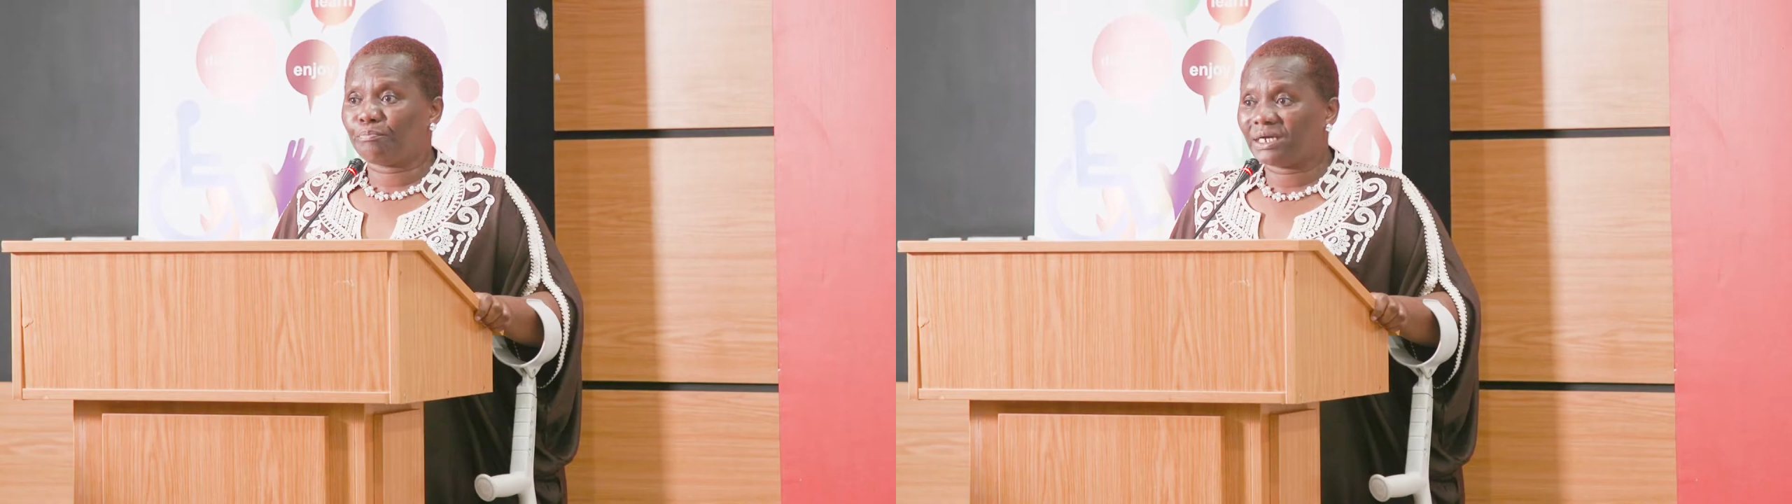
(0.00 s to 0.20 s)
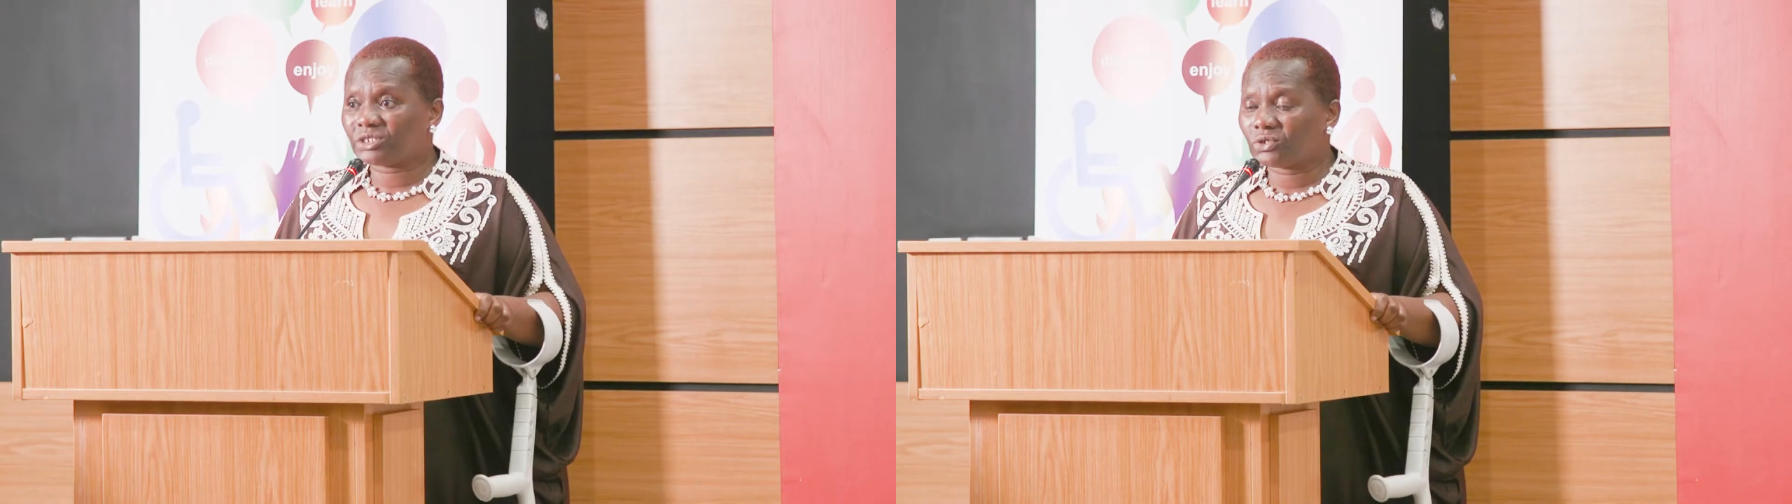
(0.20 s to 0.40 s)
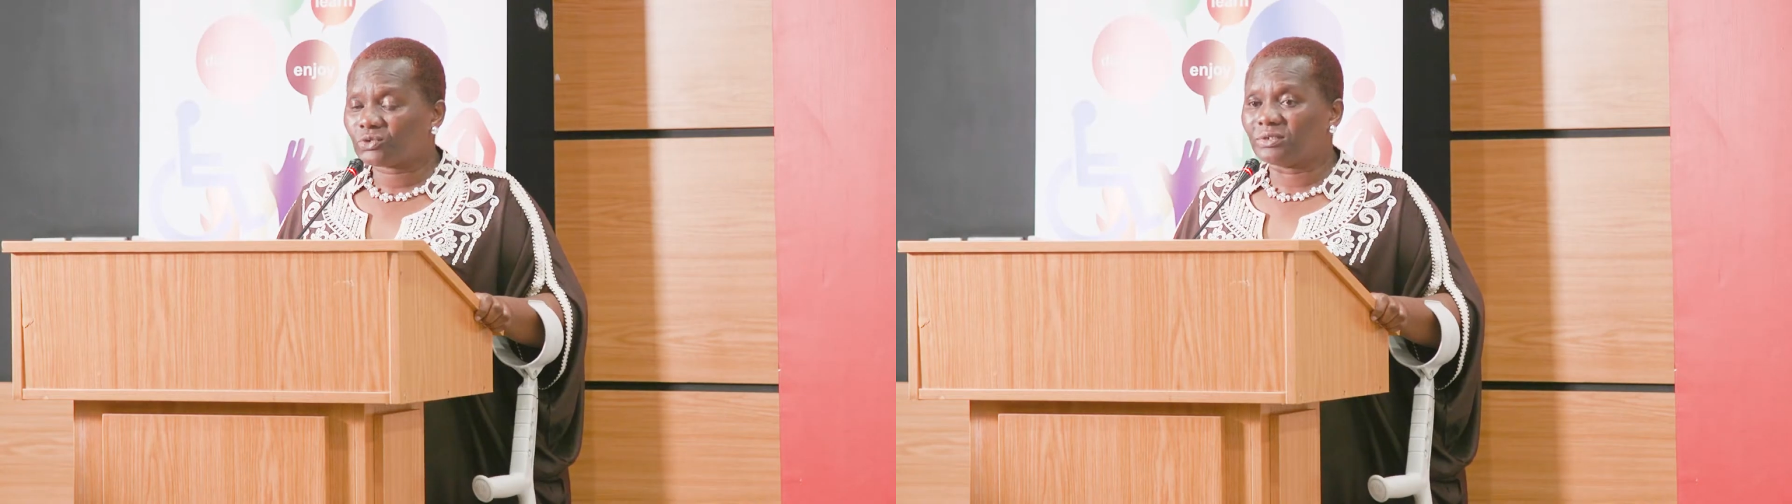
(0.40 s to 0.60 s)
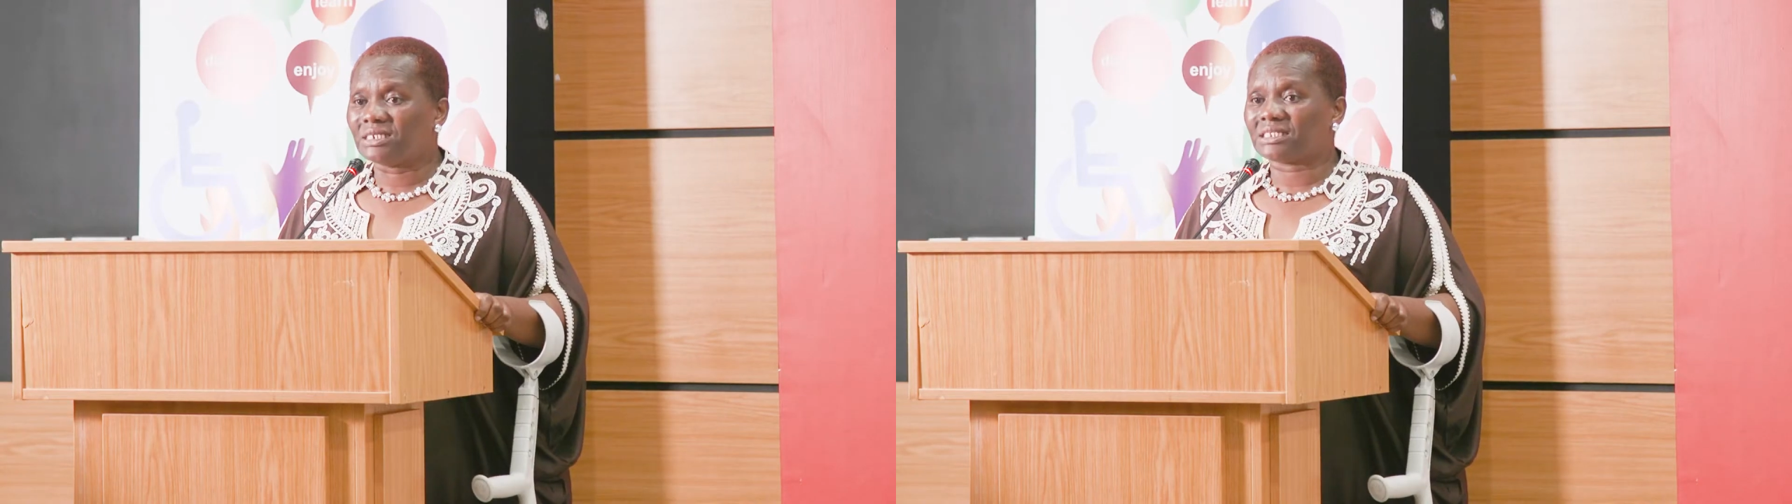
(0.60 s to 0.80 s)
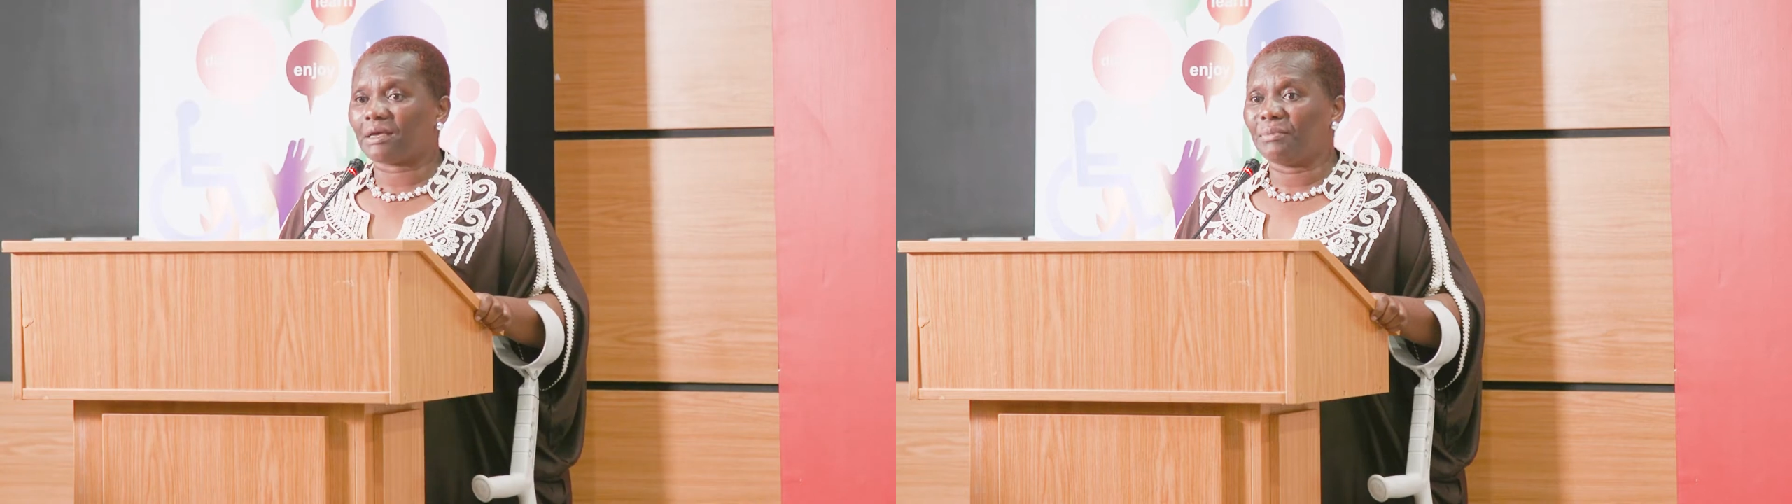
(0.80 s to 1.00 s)
Persons
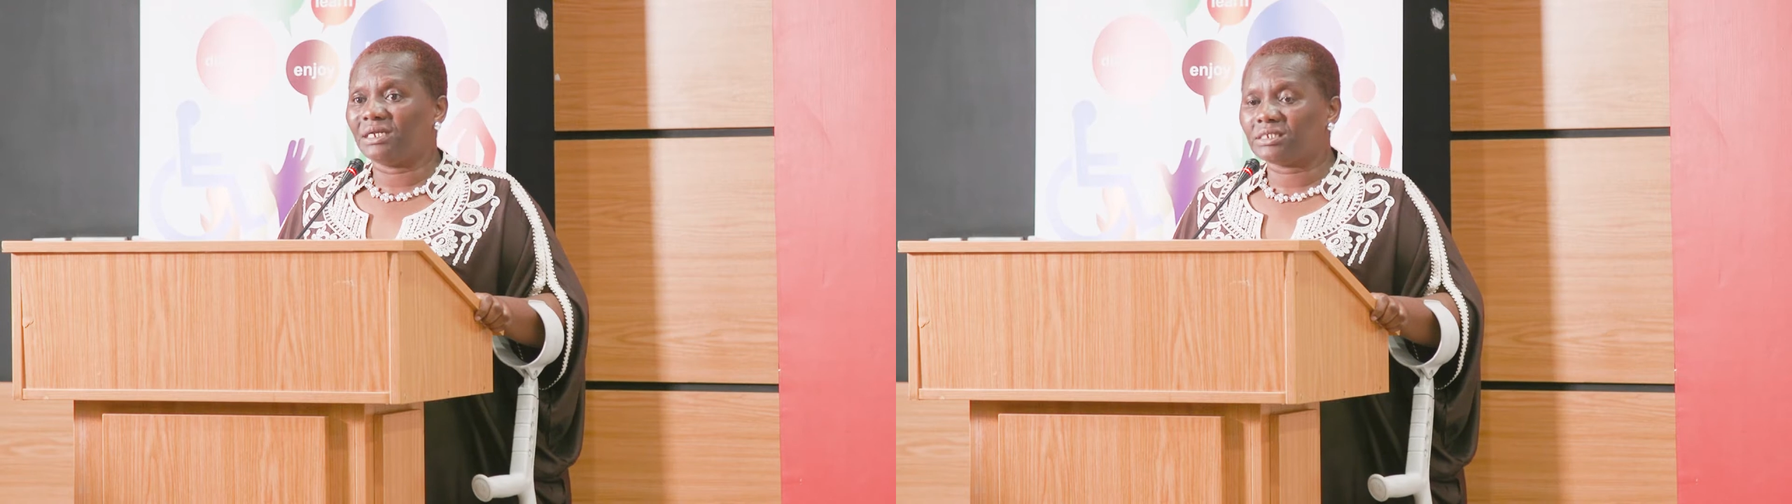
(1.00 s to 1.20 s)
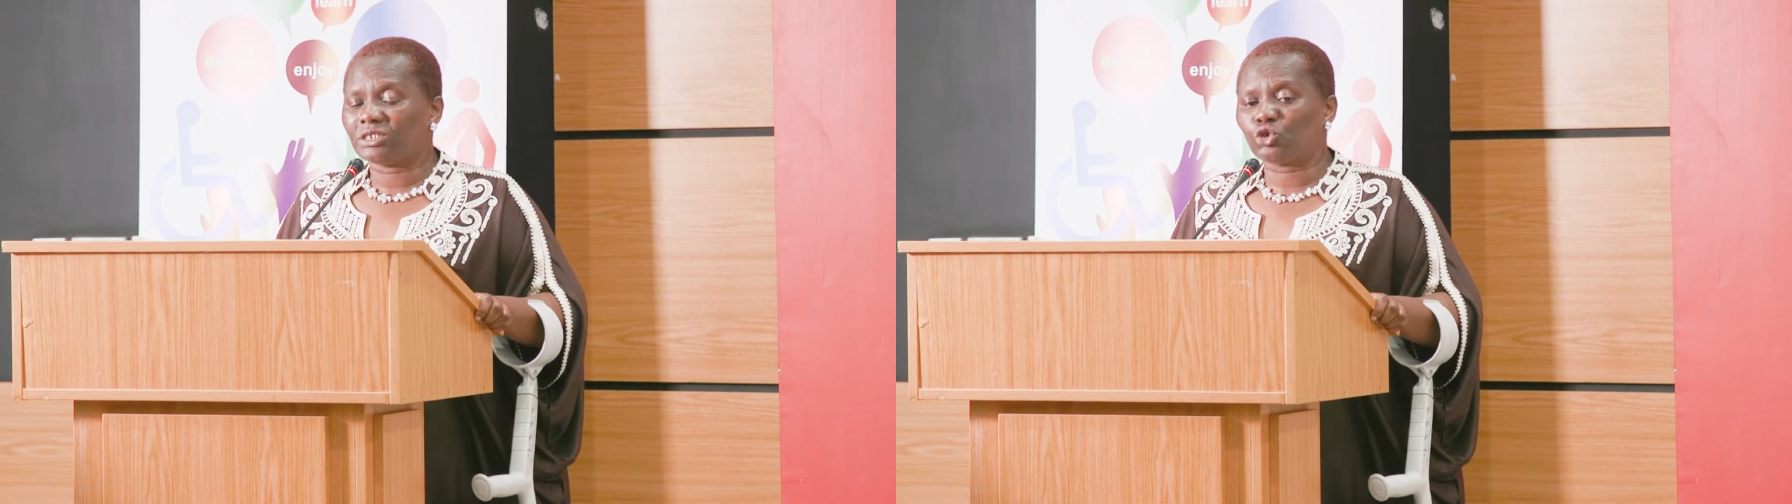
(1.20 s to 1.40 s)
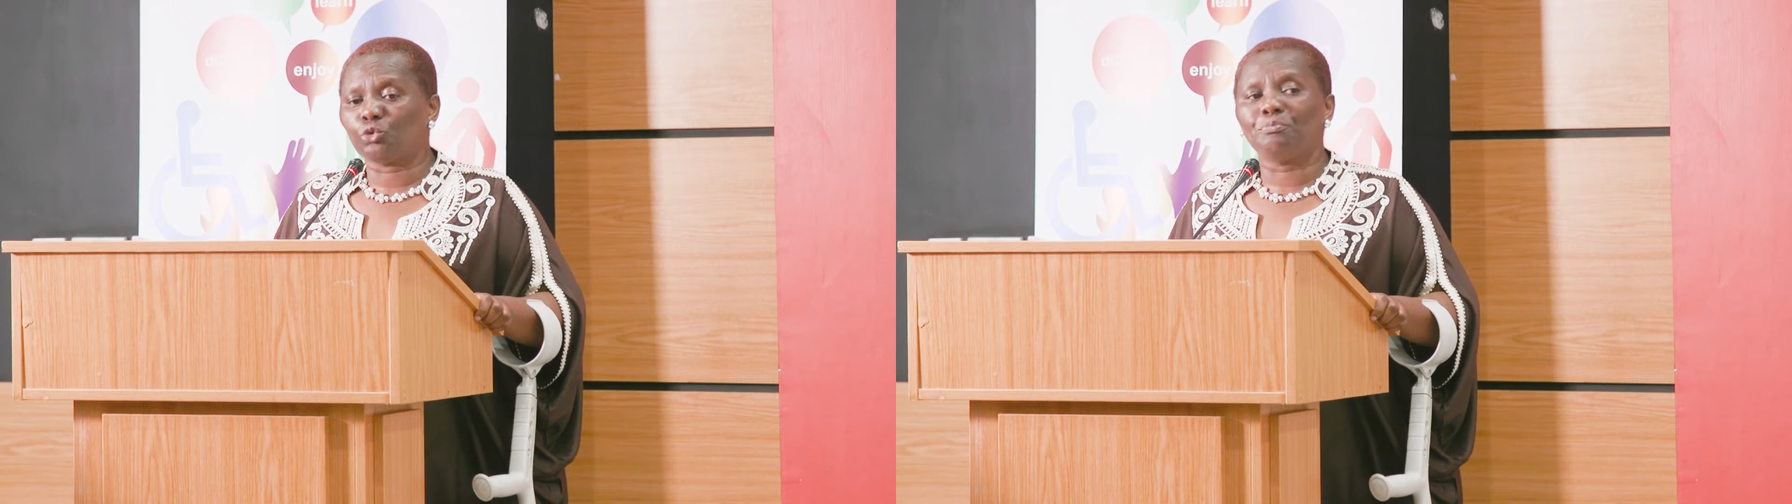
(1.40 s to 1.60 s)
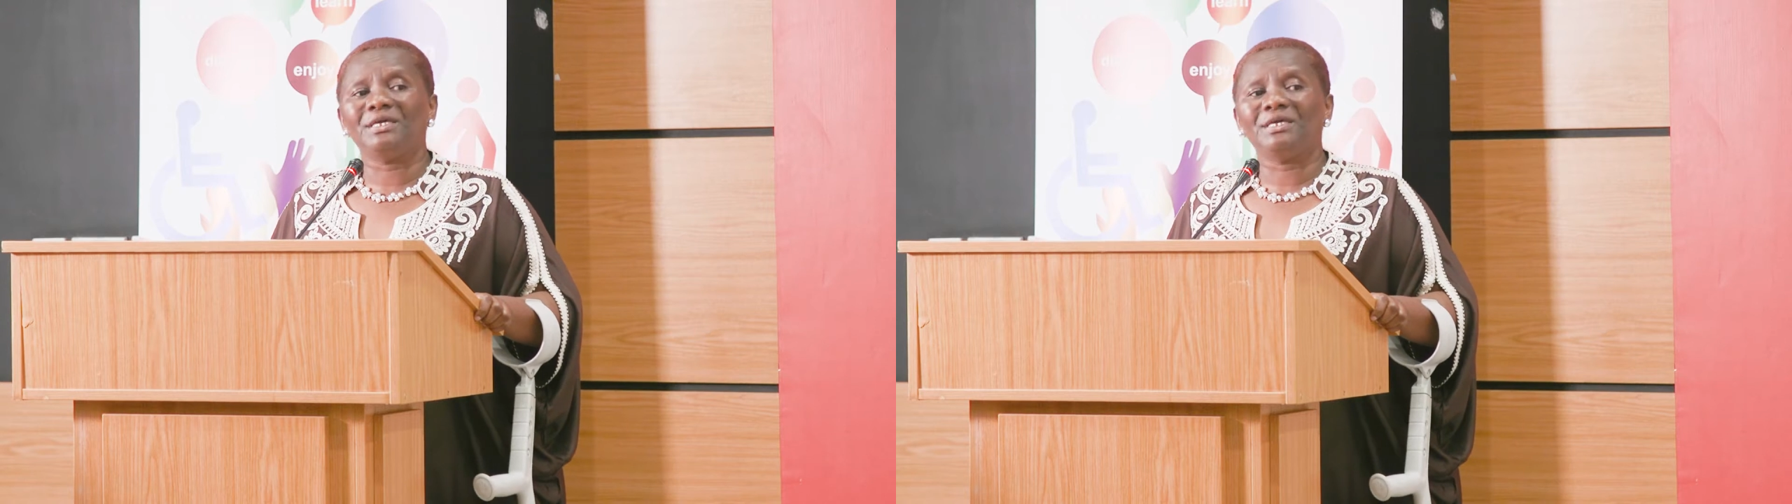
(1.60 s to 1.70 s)
with disabilities should